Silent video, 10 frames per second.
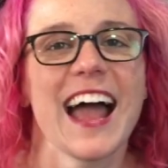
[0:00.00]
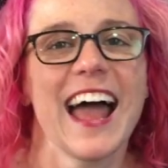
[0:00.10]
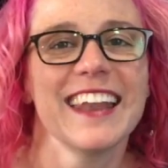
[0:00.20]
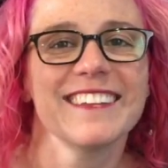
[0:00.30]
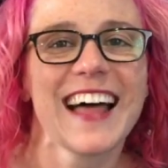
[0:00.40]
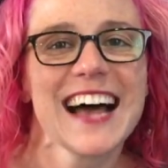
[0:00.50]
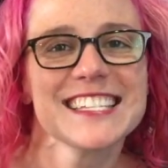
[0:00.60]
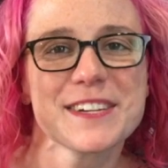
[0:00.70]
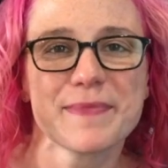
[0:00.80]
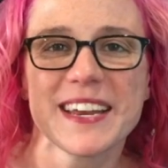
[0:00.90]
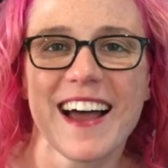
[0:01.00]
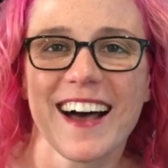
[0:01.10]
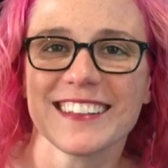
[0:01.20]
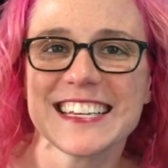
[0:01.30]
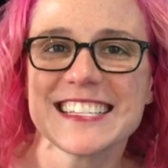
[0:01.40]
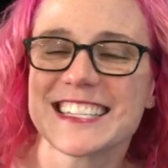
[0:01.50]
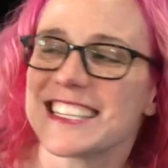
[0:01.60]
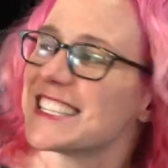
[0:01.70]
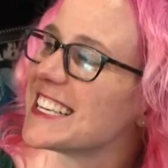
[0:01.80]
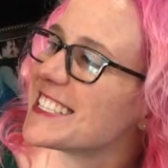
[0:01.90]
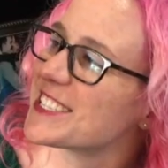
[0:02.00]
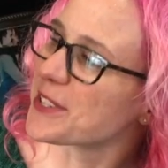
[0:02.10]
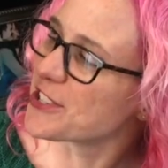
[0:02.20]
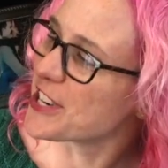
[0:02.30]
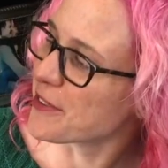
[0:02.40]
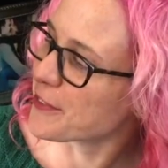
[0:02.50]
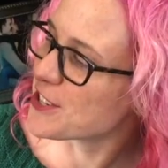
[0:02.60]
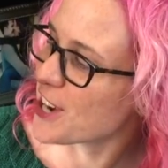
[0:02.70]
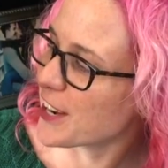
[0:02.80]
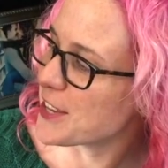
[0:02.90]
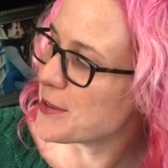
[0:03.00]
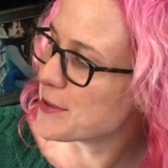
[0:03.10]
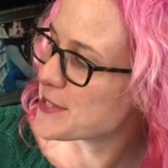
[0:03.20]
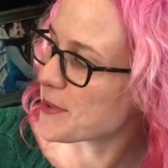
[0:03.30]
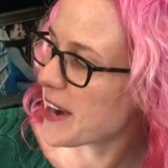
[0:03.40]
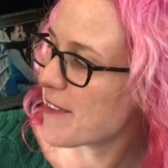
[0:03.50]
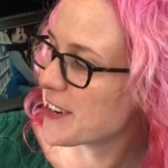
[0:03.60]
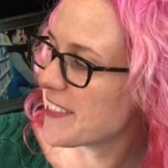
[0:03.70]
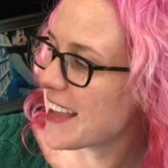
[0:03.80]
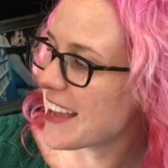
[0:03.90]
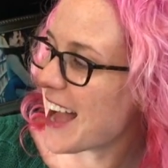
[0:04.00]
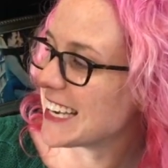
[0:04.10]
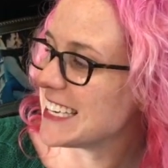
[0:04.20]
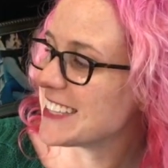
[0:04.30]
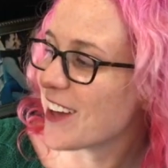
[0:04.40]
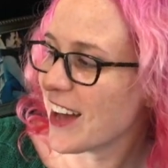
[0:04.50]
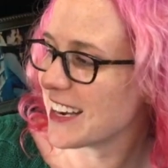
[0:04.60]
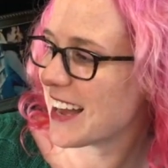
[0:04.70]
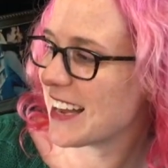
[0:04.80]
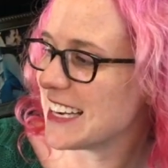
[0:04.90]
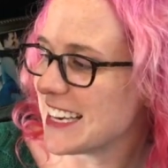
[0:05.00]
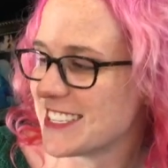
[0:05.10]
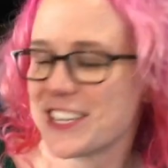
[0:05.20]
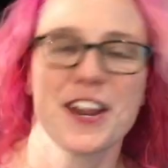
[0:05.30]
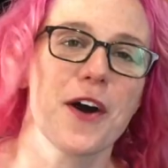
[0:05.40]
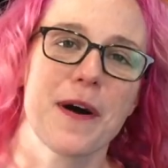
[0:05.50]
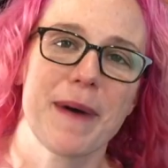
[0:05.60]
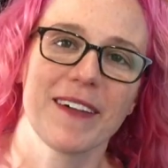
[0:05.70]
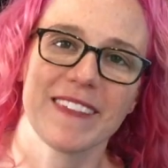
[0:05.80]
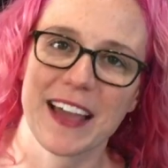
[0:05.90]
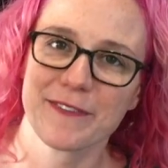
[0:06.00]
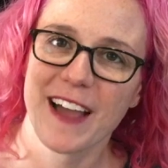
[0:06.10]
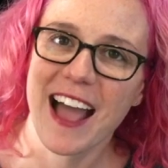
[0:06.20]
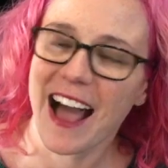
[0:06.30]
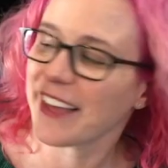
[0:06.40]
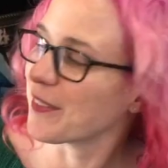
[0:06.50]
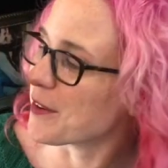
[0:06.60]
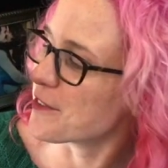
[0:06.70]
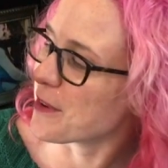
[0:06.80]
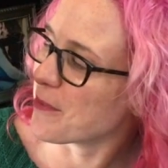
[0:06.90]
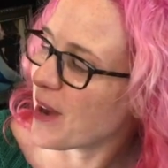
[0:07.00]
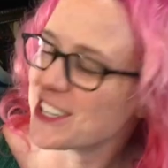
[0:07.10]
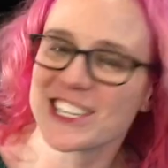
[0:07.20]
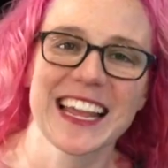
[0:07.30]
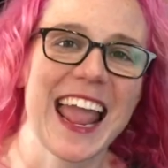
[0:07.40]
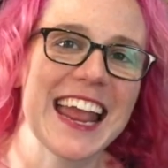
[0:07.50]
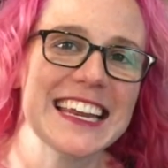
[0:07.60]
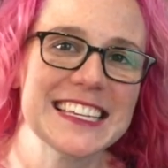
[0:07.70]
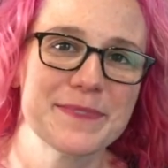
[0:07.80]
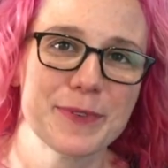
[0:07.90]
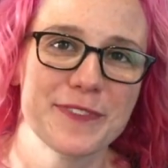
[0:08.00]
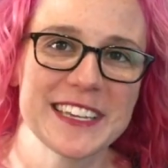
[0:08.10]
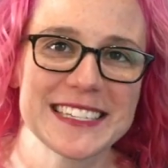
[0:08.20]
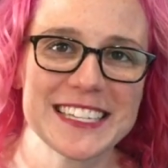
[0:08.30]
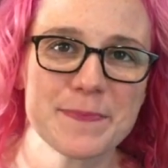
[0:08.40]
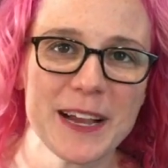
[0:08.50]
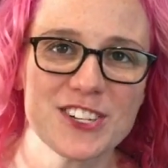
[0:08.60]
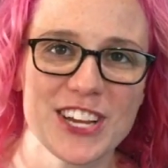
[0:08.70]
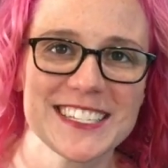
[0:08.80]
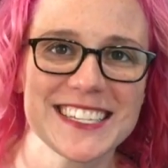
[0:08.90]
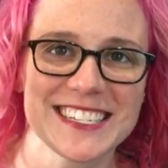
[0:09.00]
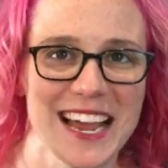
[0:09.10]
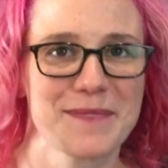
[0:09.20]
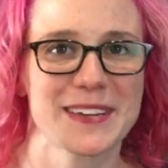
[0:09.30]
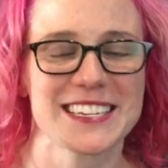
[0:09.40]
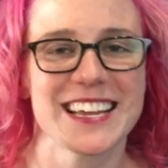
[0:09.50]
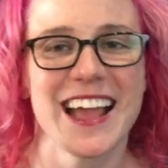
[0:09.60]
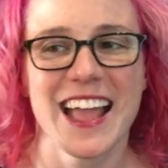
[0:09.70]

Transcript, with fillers: And last but not least, this is Searching for John Hughes or Everything I Thought I Needed to Know About Life I Learned from Watching 80s Movies. It's by Jason Diamond.